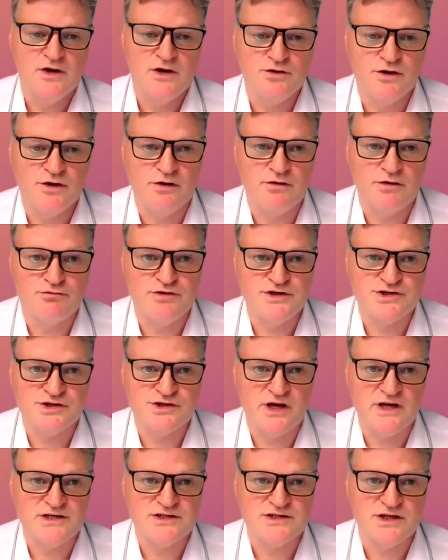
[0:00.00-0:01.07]

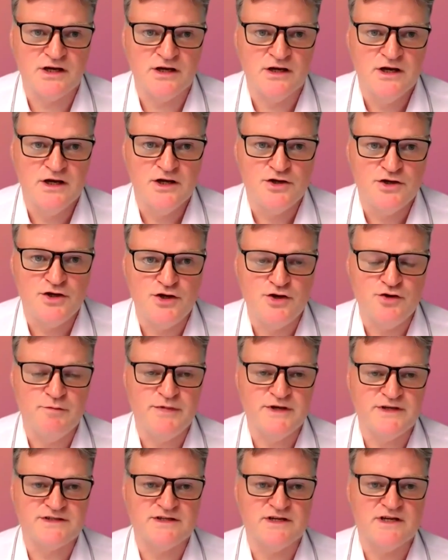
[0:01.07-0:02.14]
originating new
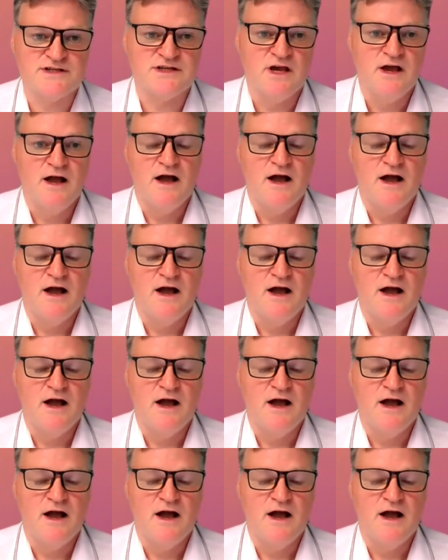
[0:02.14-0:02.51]
business.